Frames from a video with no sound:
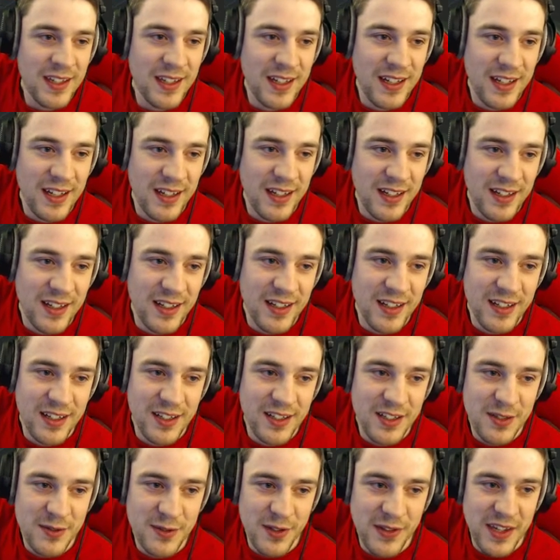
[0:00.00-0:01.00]

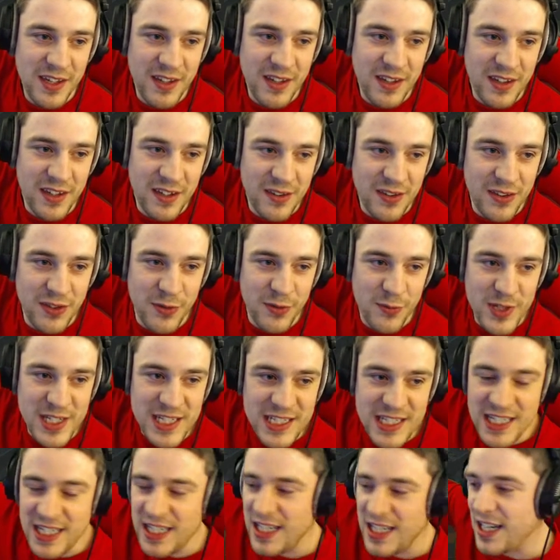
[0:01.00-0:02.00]

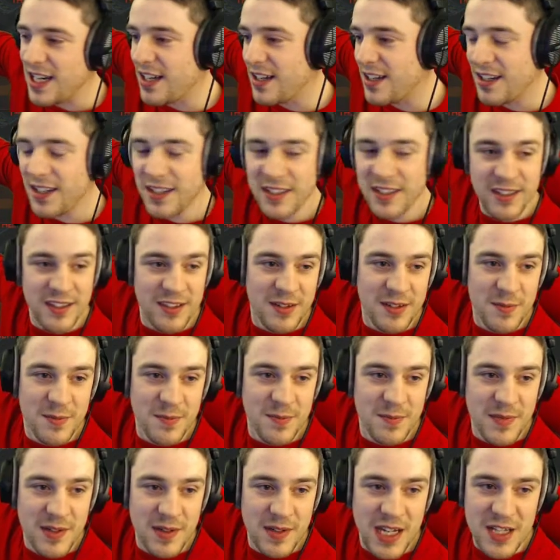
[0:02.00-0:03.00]
3D
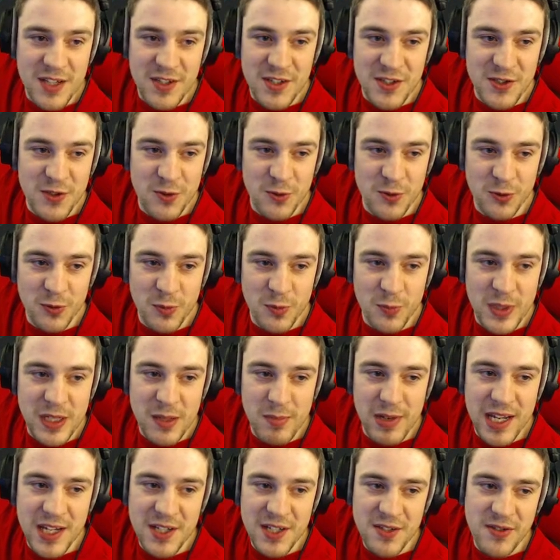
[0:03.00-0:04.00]
installed beam
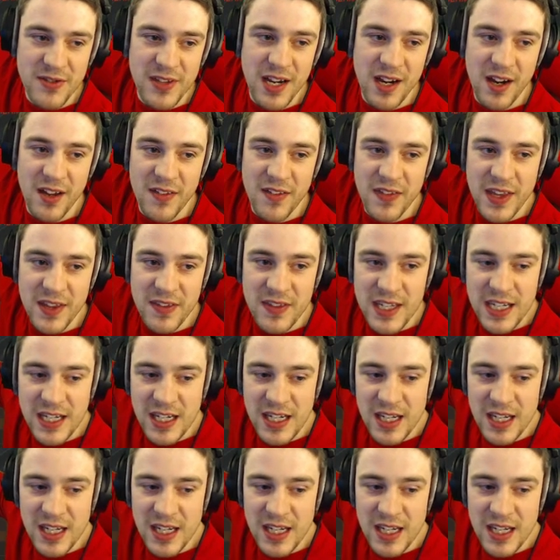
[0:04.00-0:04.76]
laser there, and then the